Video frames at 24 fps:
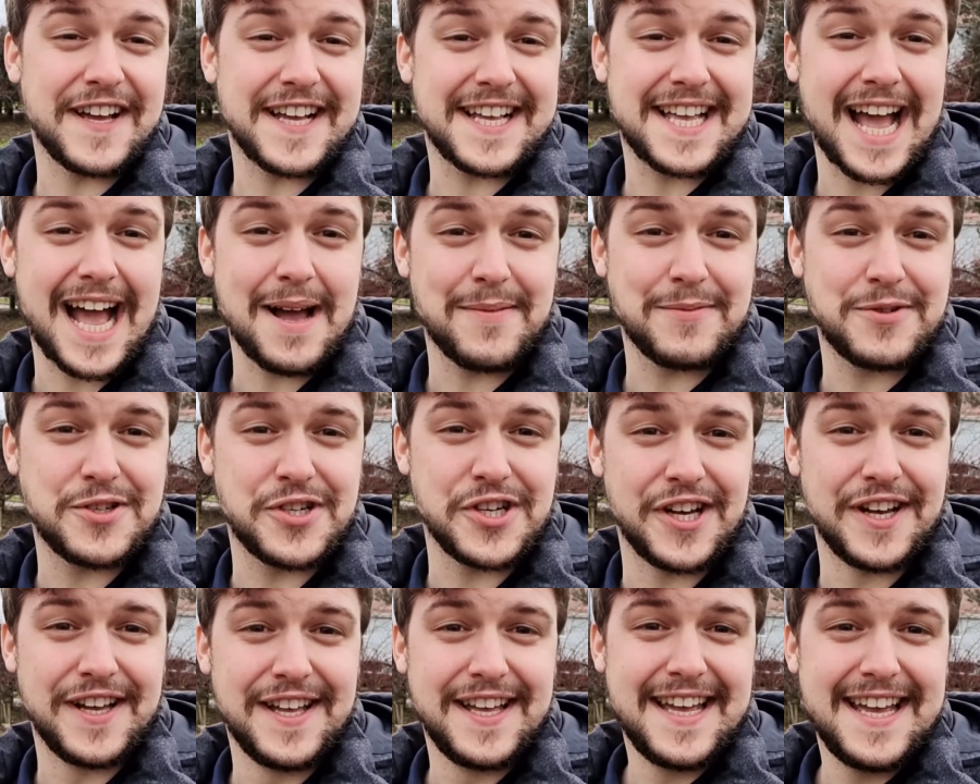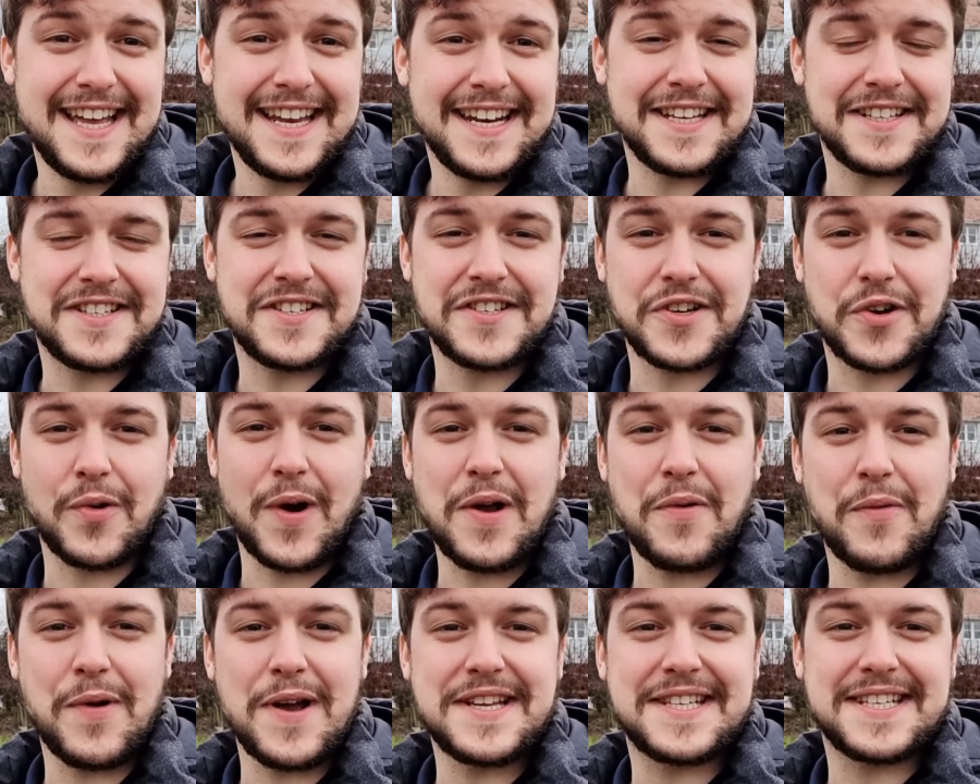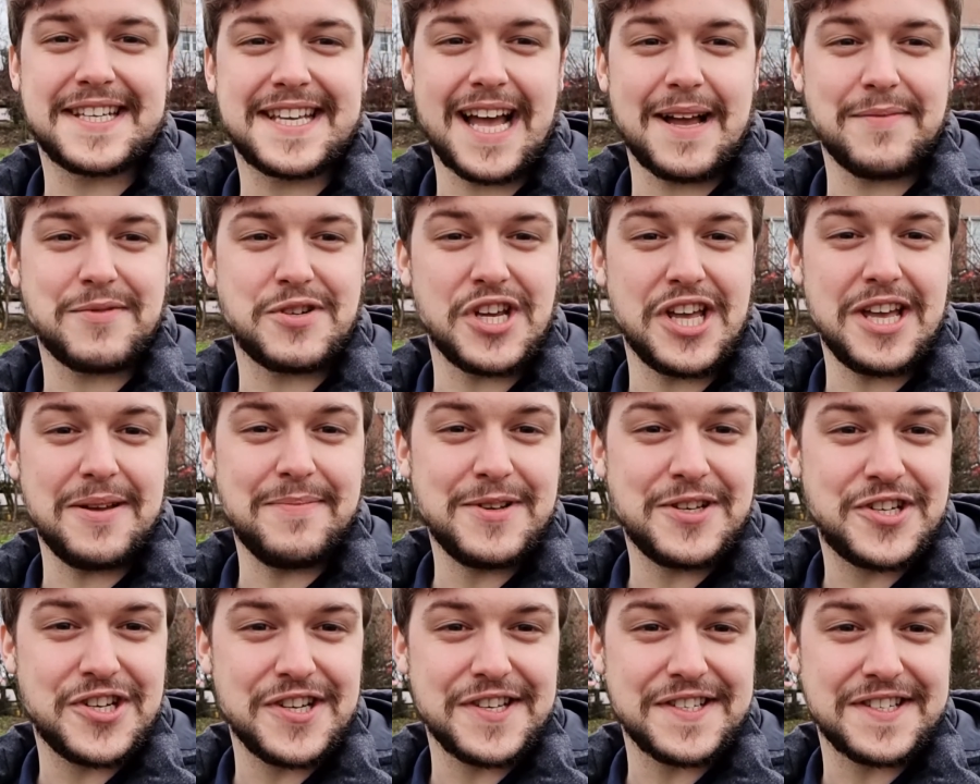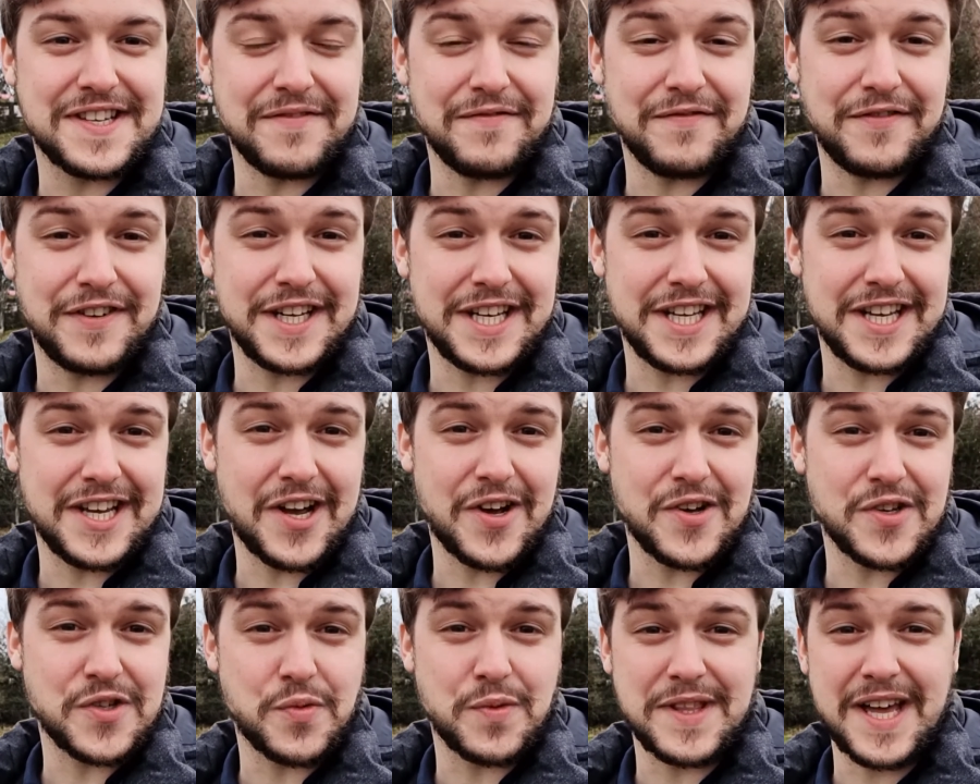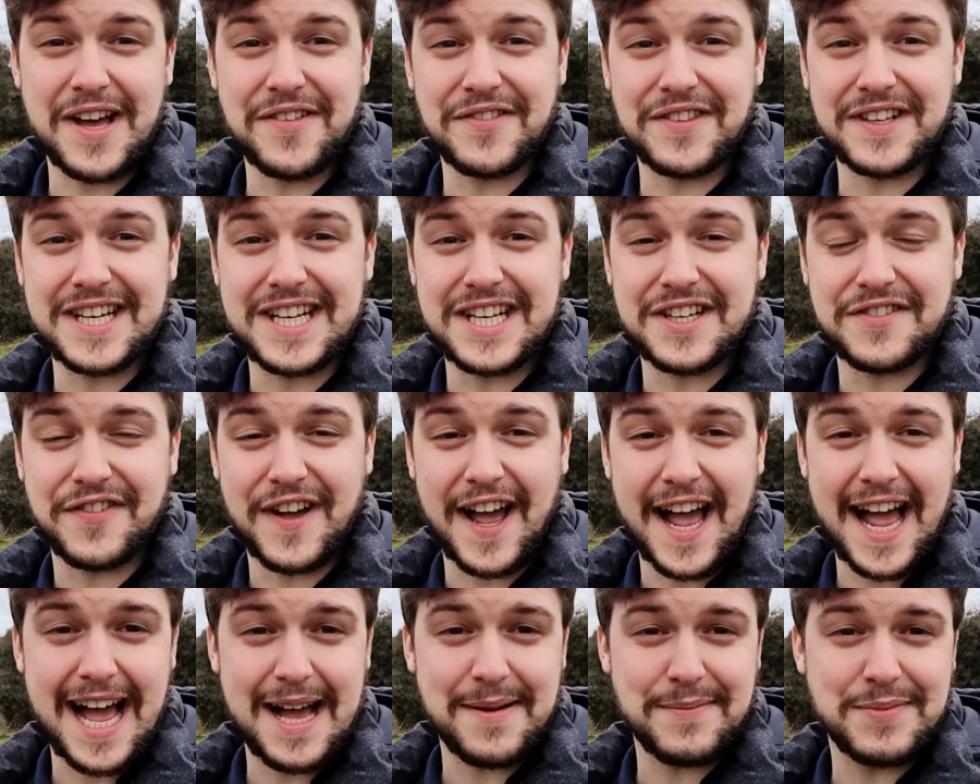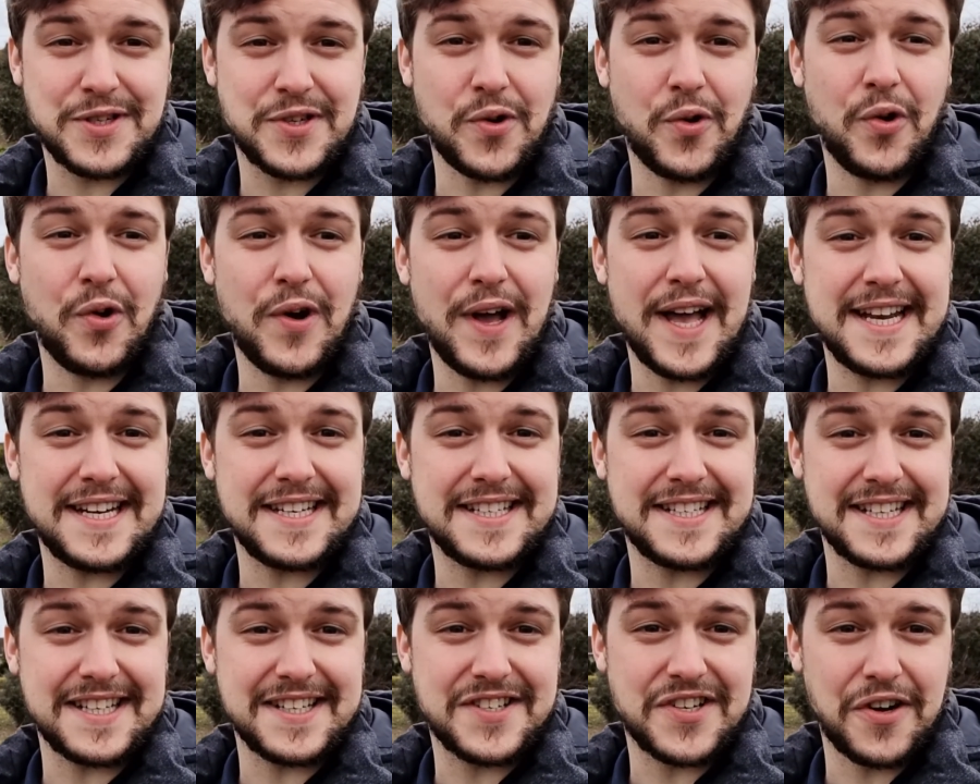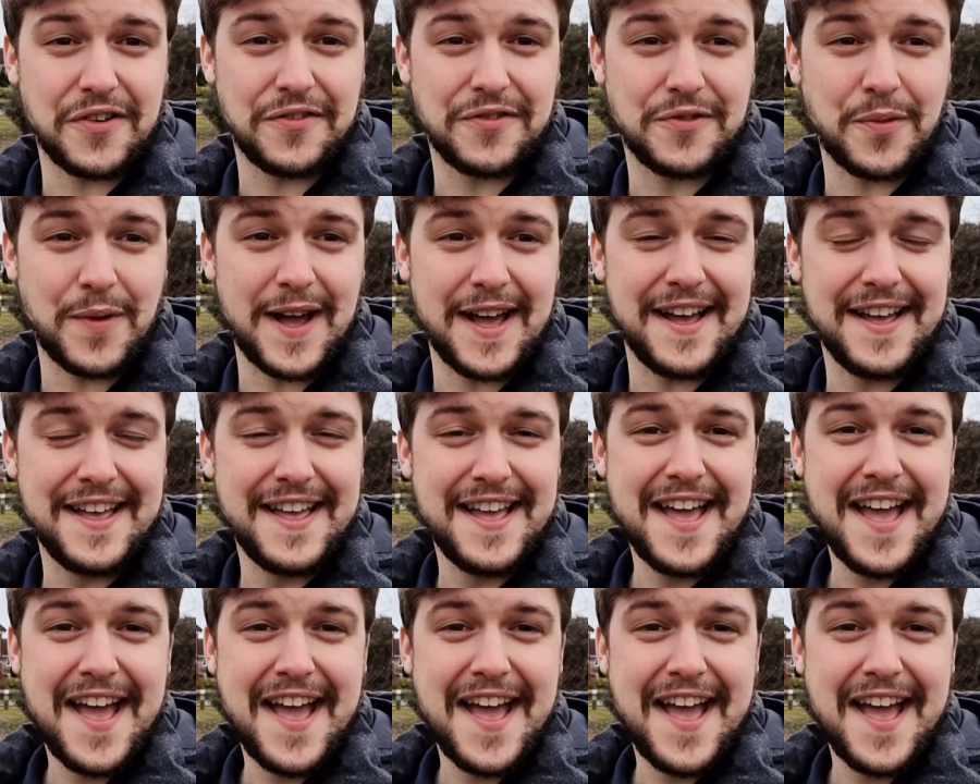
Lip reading: capture. Now, this is a great way to capture images and videos without the need for apps or editing software.